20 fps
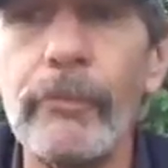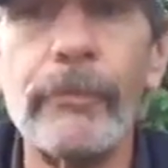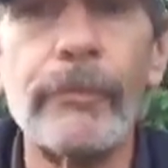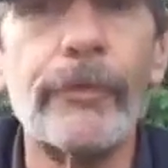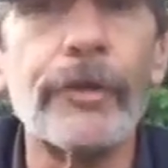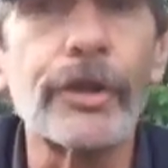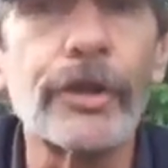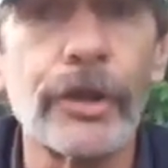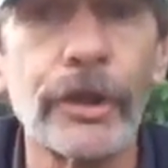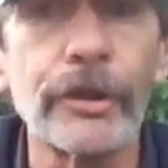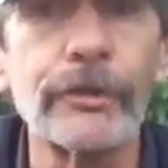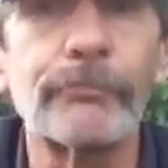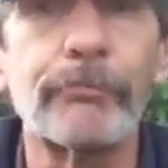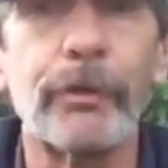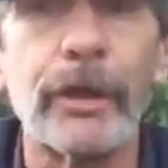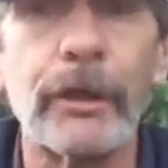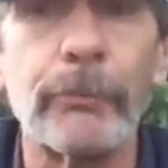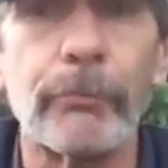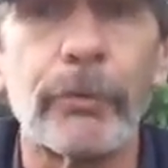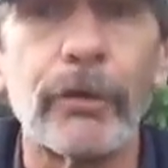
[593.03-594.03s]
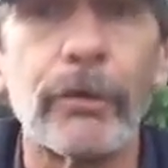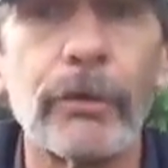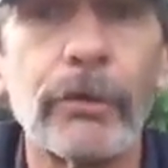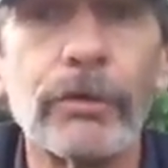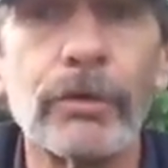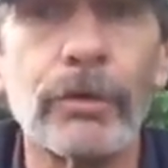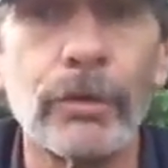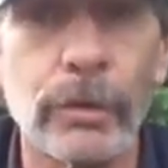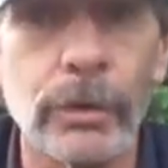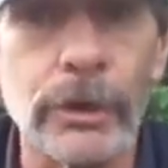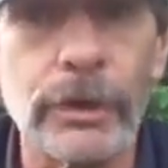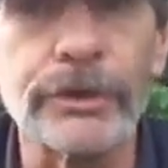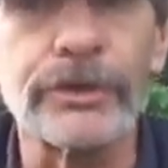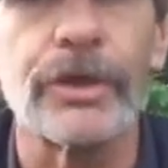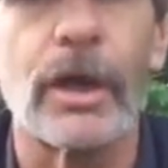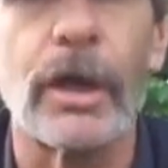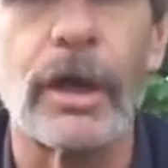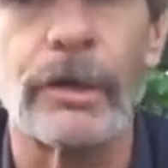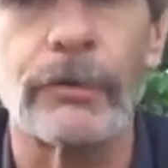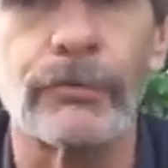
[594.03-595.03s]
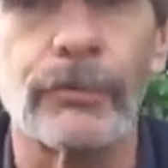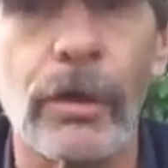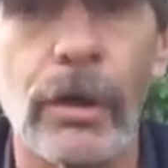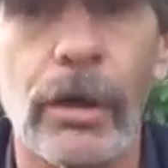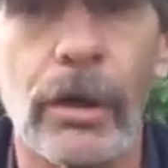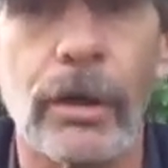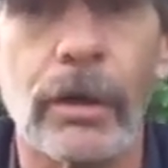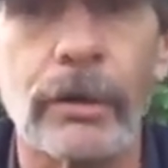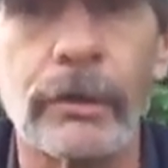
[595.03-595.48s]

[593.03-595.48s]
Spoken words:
good people who were taught wrong